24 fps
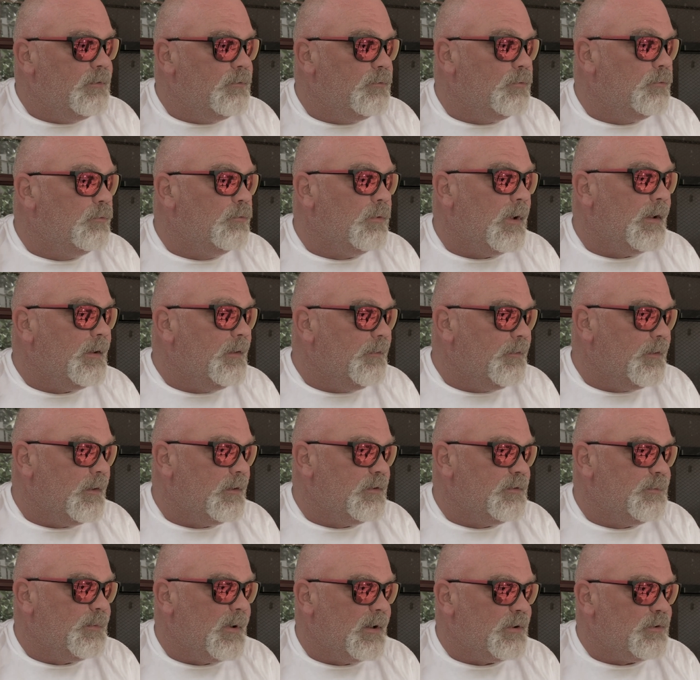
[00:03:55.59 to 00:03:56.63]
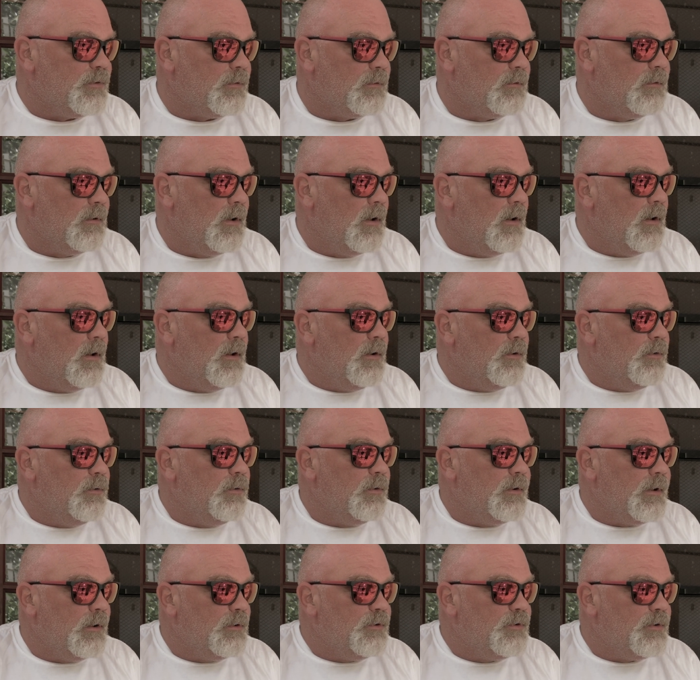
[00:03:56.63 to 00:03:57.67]
to do anything special. You
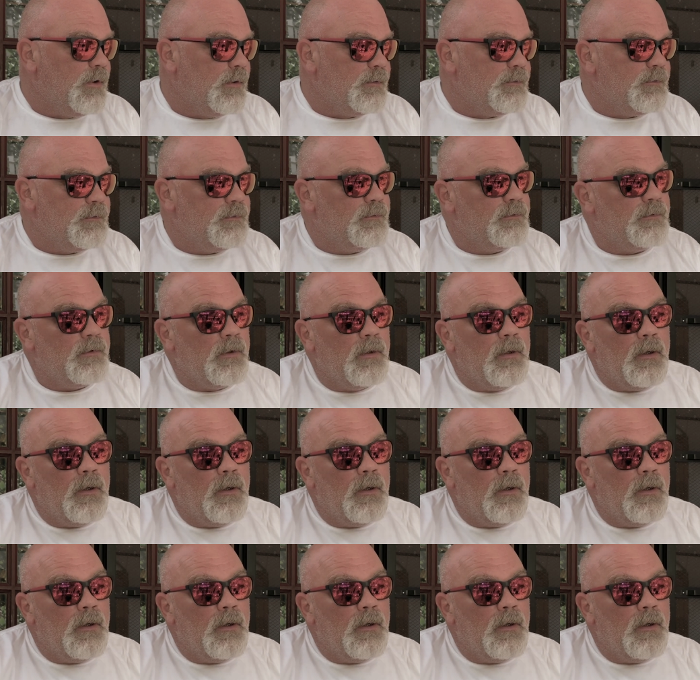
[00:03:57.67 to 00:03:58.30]
can just